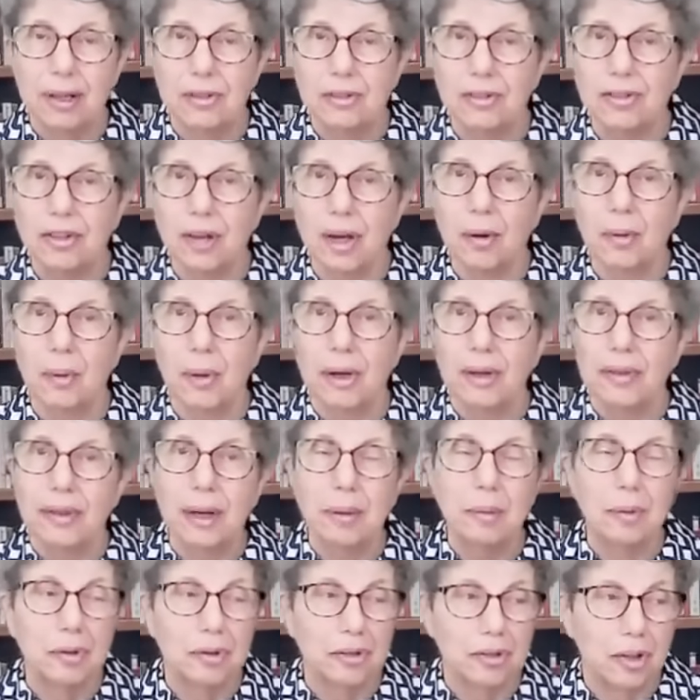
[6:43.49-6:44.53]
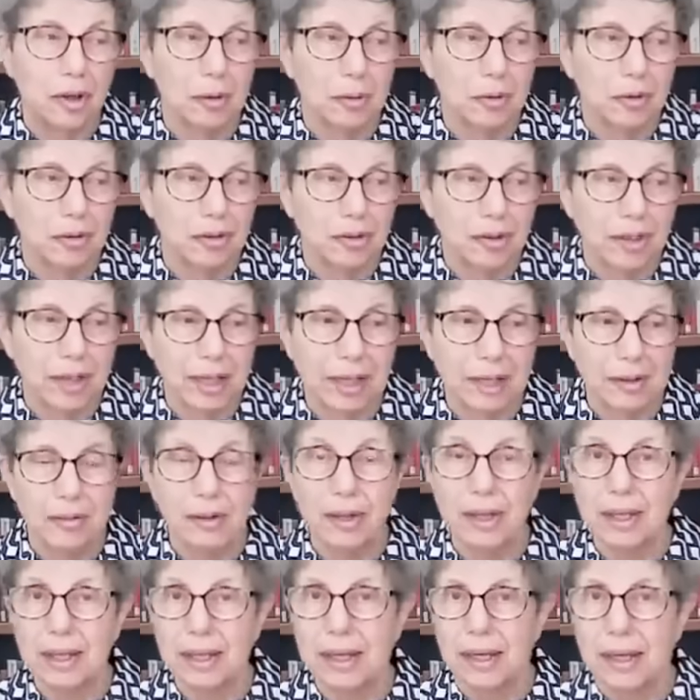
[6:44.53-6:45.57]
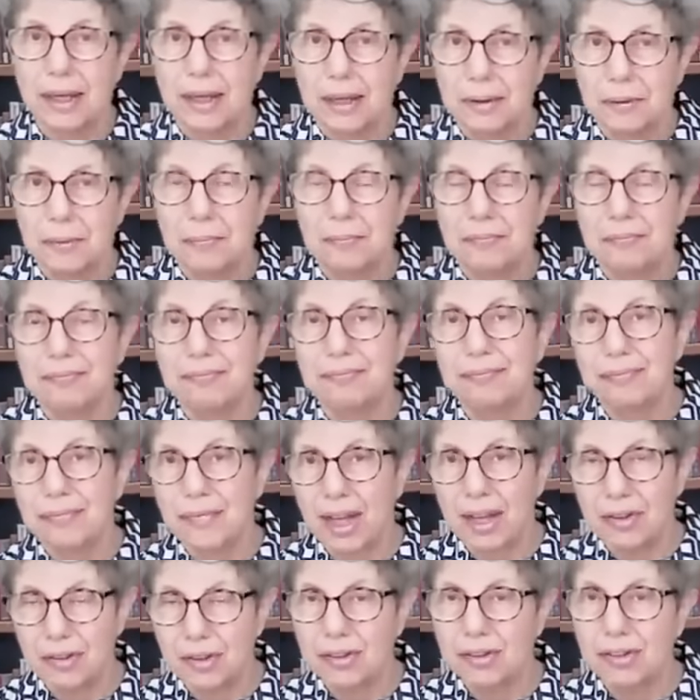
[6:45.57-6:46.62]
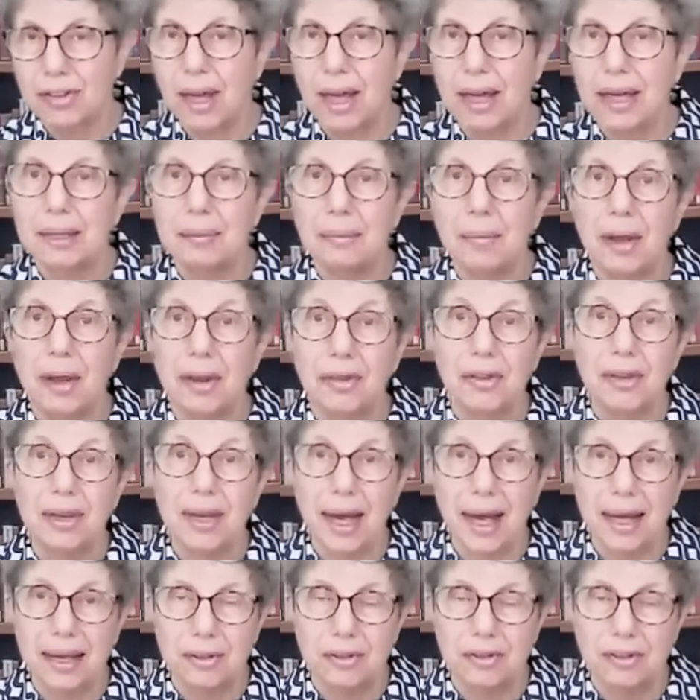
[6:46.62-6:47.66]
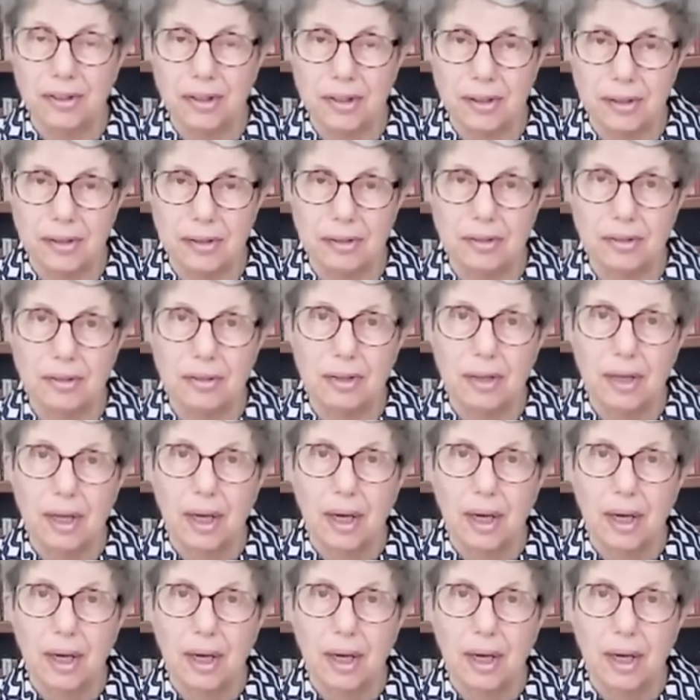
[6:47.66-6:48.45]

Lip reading: So they were toasting at the time, the accident.